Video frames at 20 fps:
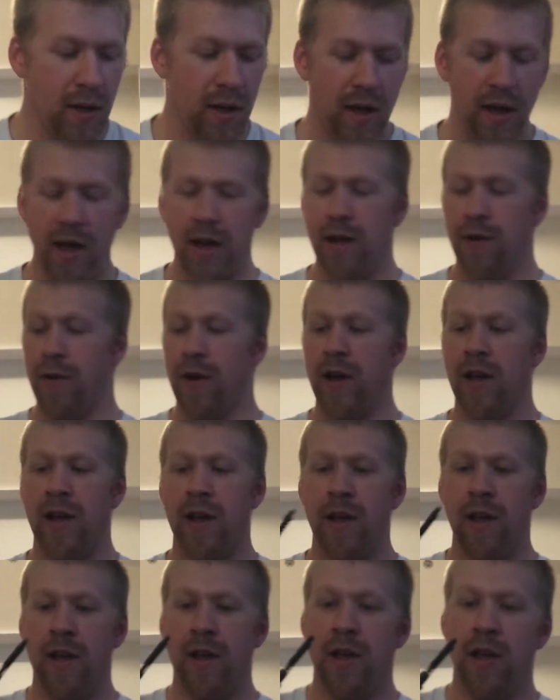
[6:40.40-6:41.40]
Anyway,
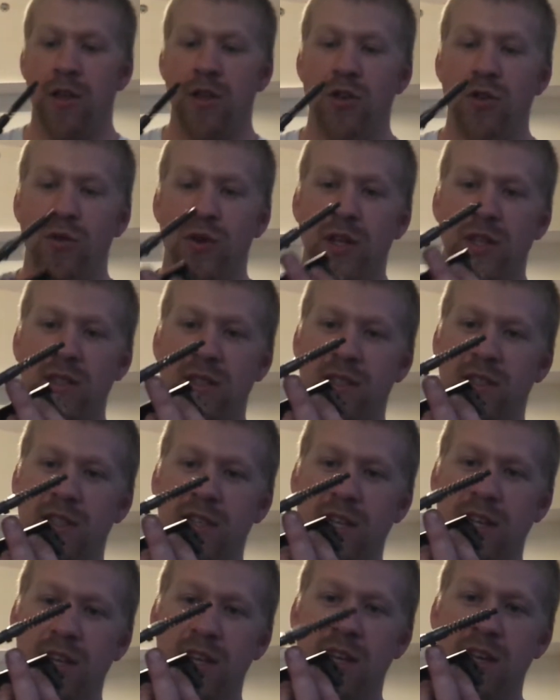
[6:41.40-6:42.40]
you can
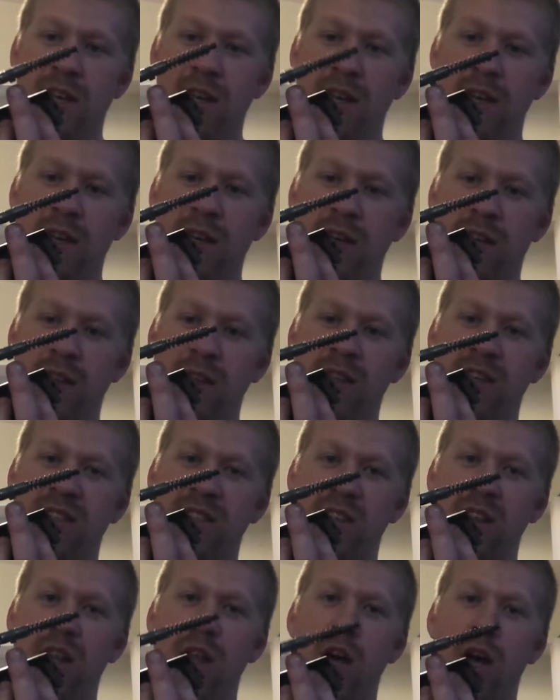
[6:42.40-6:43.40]
see this
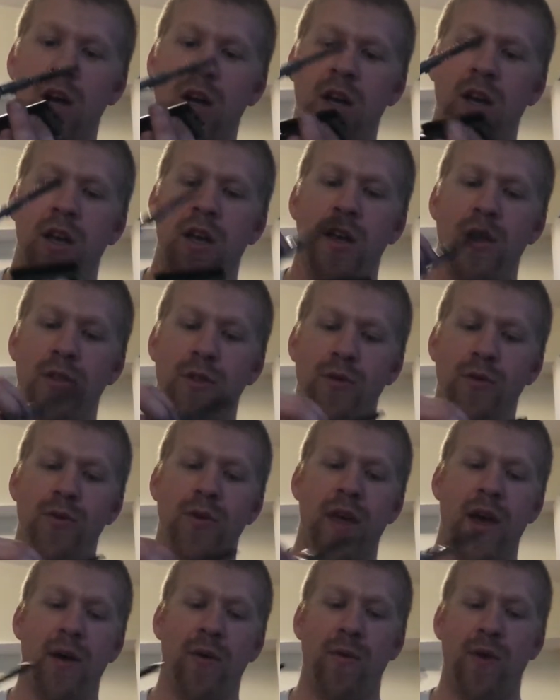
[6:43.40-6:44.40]
lug through
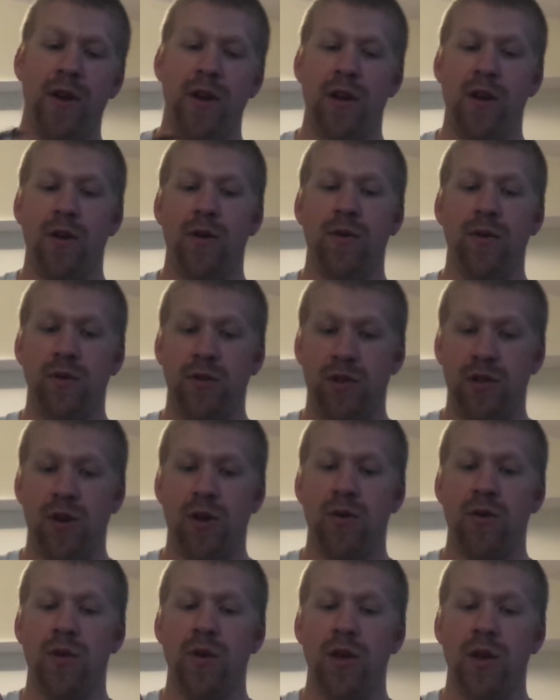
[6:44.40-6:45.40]
that window.
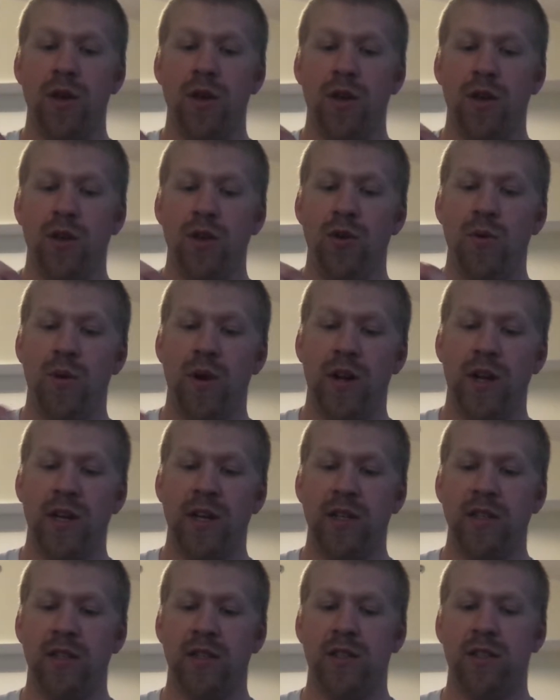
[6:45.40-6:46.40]
So you want to
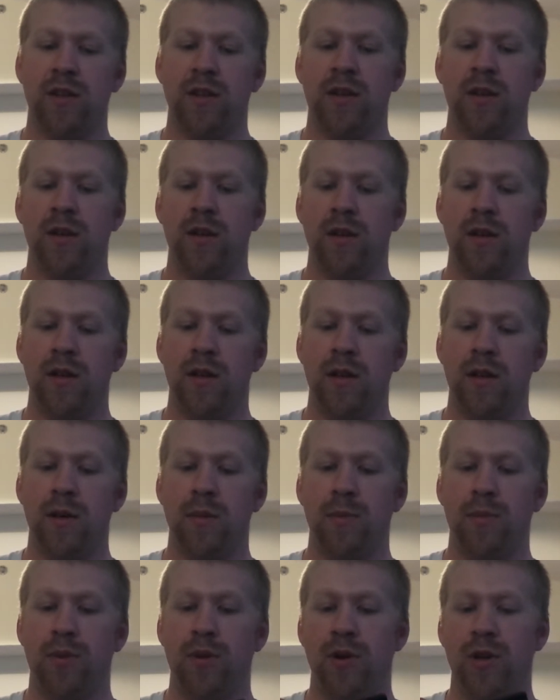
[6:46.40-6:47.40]
insert,
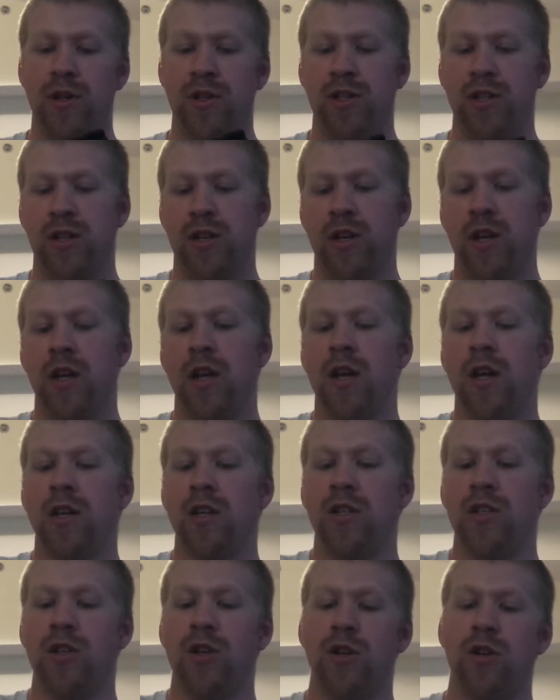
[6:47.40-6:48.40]
push,
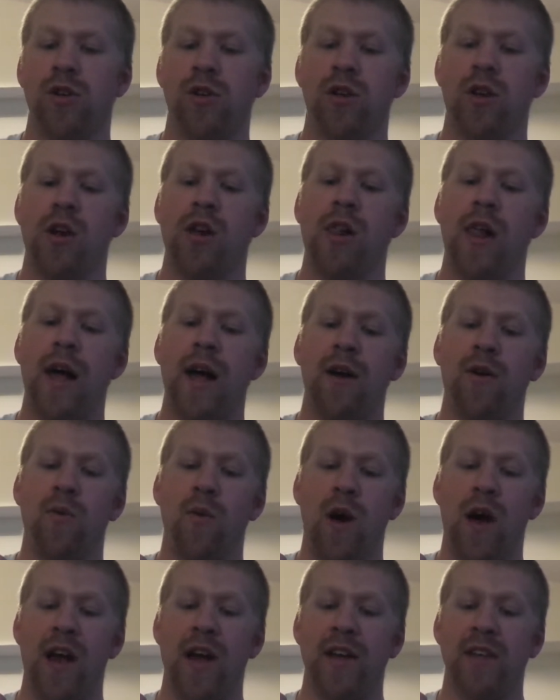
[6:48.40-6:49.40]
turn
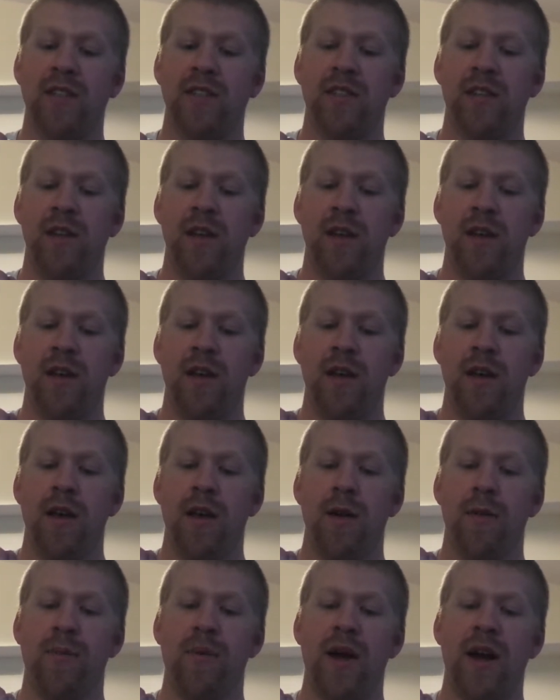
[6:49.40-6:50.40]
clockwise
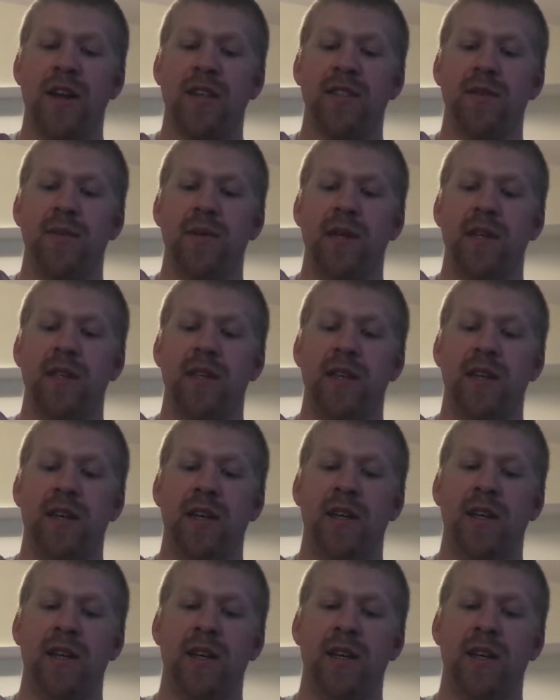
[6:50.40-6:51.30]
approximately